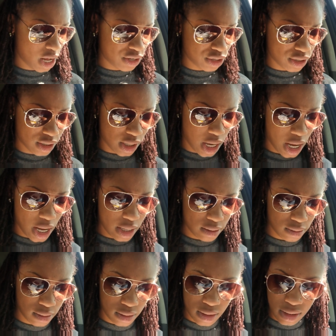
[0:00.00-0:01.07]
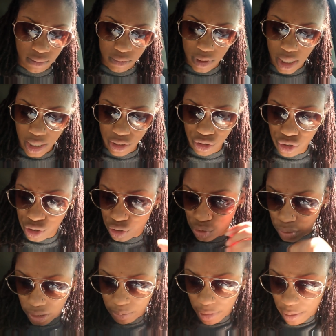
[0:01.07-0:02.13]
I just got some
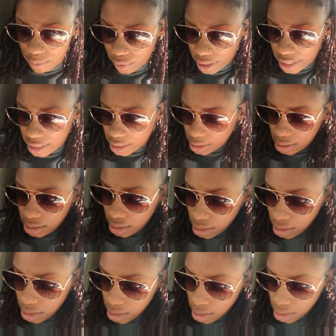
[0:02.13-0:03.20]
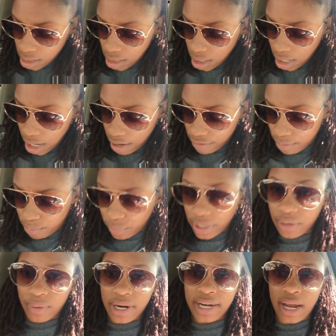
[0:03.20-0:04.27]
lunch during my break. I have a
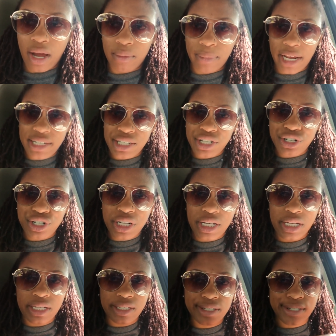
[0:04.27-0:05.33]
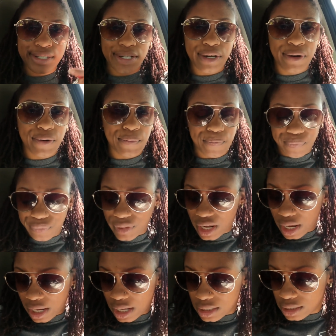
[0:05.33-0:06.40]
break right now. I'm not teaching, so
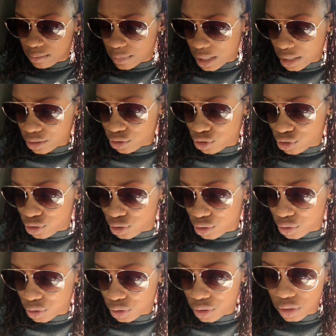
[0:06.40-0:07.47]
I got some lunch.